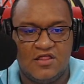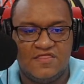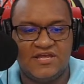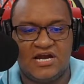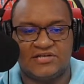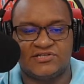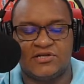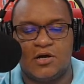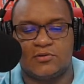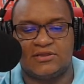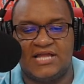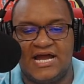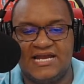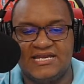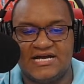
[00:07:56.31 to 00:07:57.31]
The article
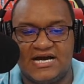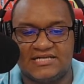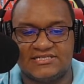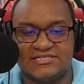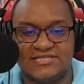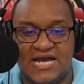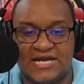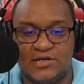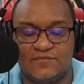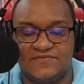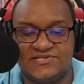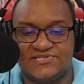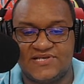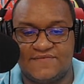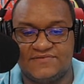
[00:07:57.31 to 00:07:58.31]
outlined that 9 of
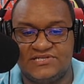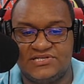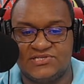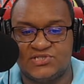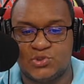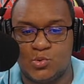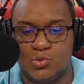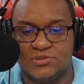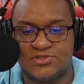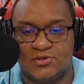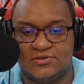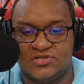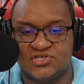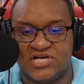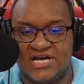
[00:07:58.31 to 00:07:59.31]
the 17 schools
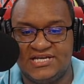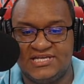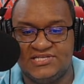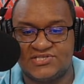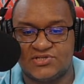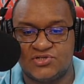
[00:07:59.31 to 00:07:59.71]
under Chinese